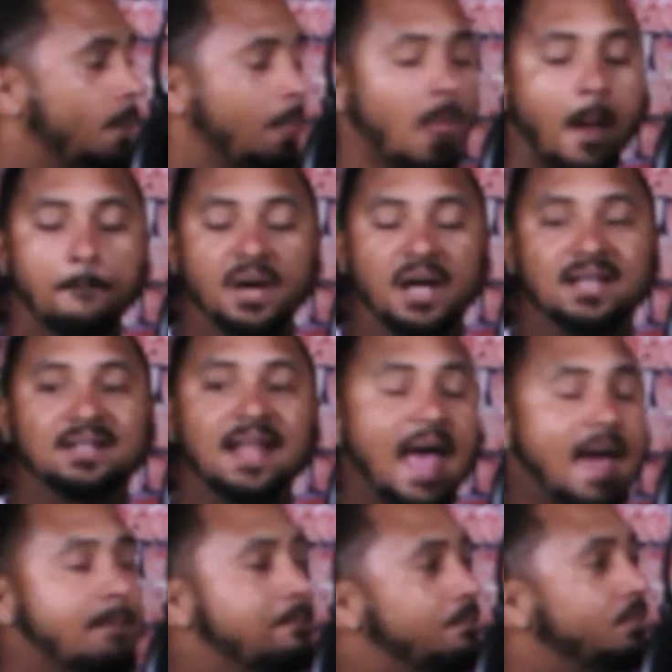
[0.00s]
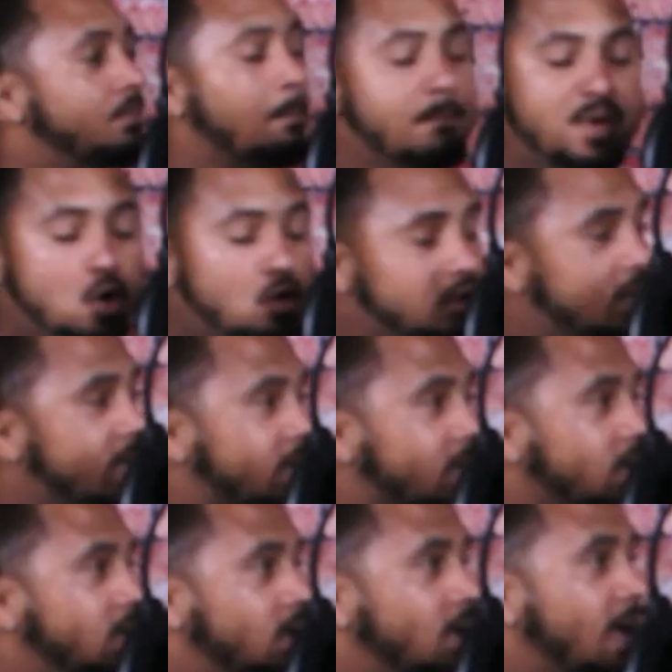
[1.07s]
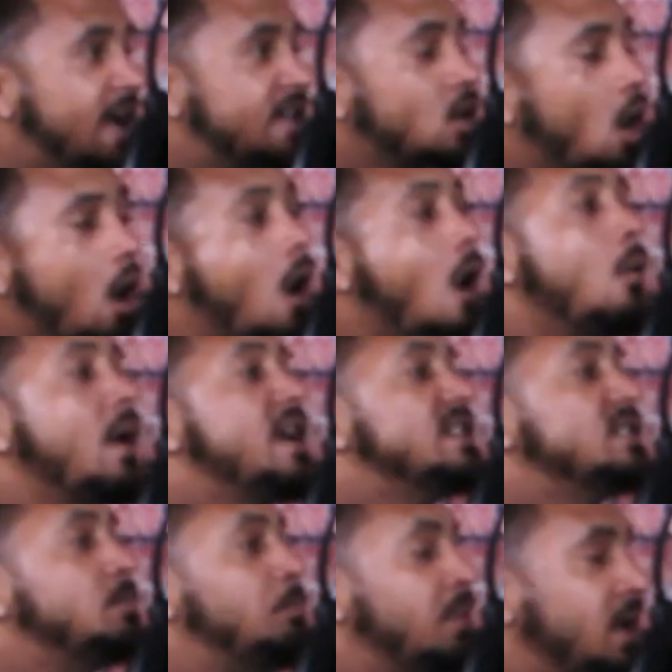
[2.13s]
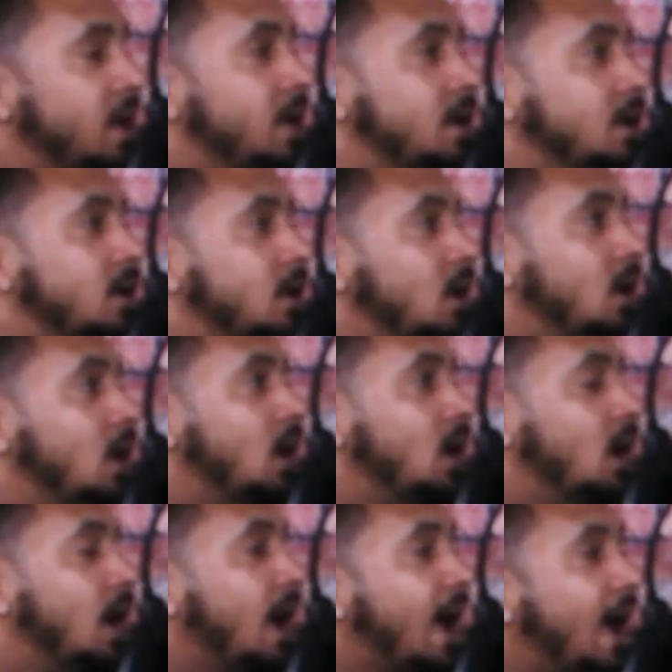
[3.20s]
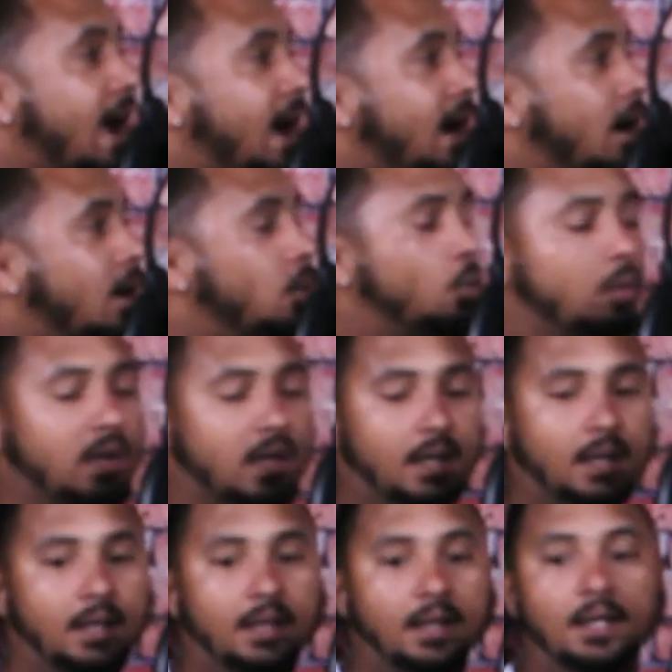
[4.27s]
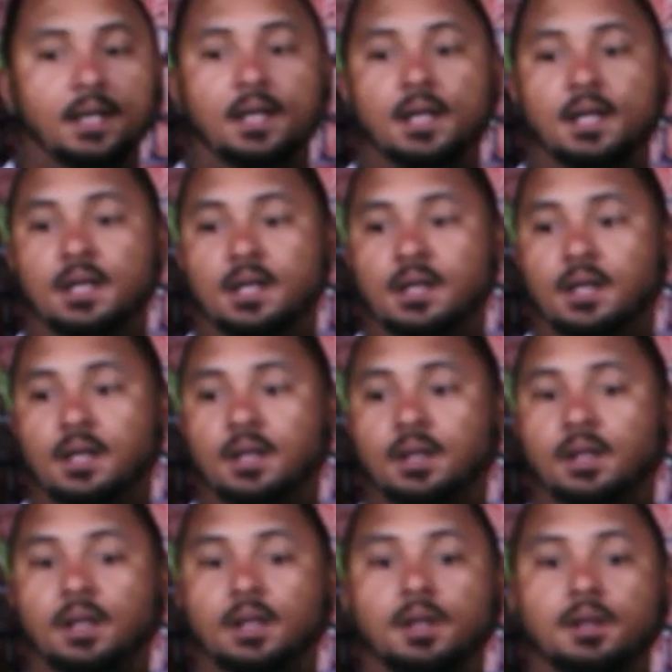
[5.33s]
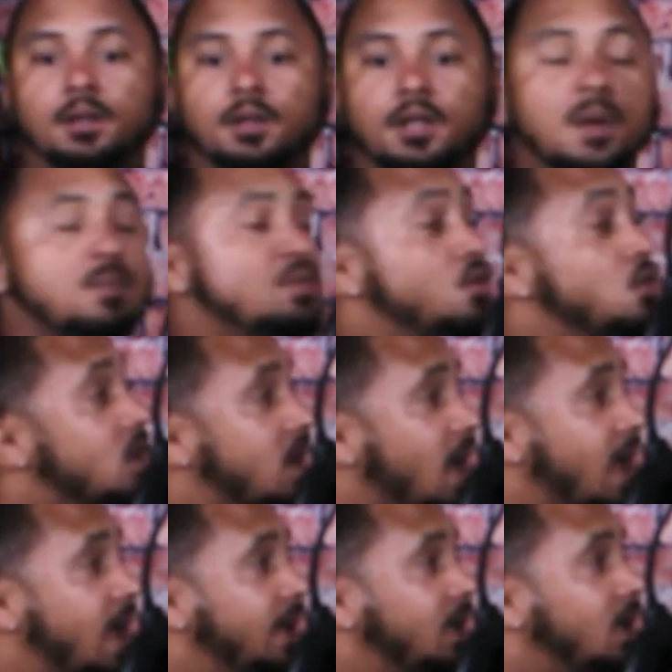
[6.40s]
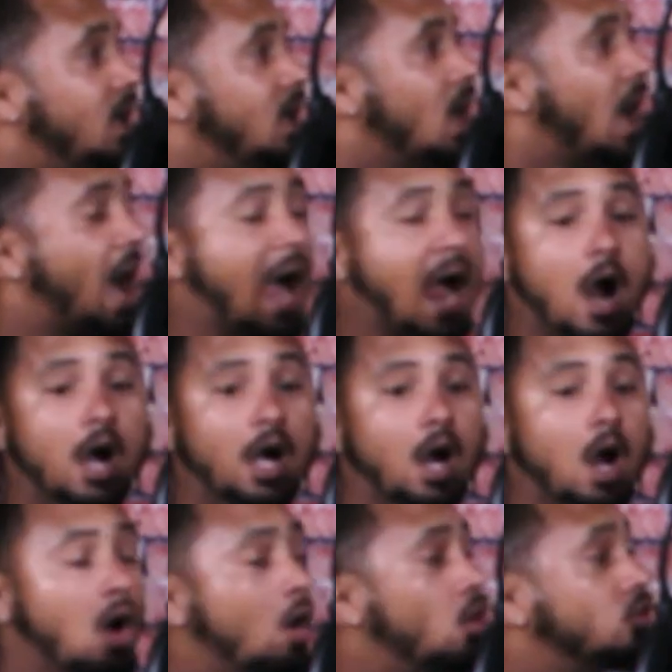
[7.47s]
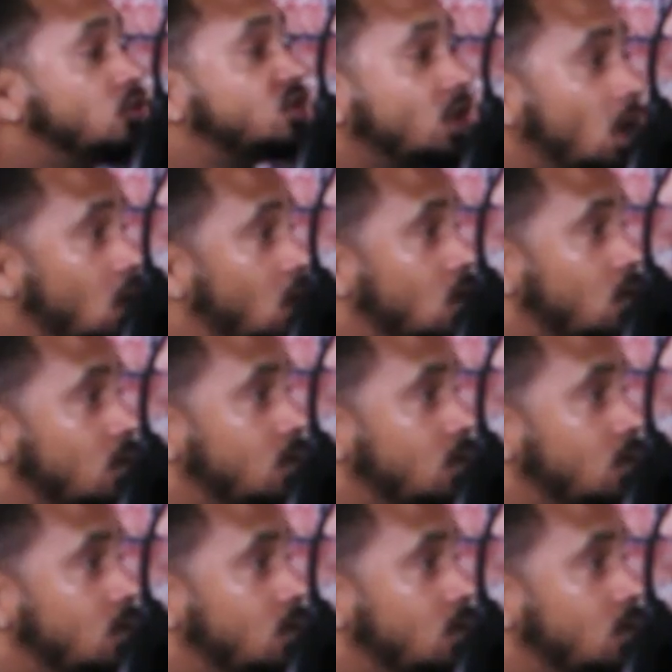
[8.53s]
But that music has always been how we communicate our own soul.